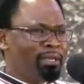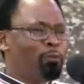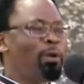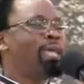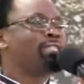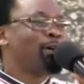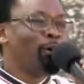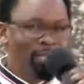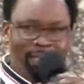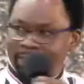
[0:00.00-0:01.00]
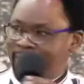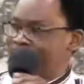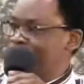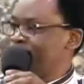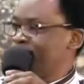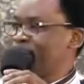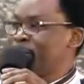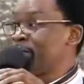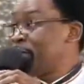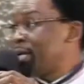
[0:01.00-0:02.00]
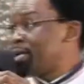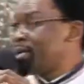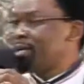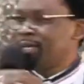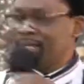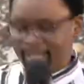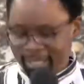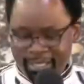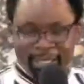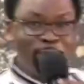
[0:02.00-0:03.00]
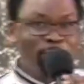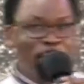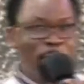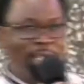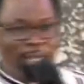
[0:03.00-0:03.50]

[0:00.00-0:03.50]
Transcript: Where is the holiness? Where's the mic? Can we know where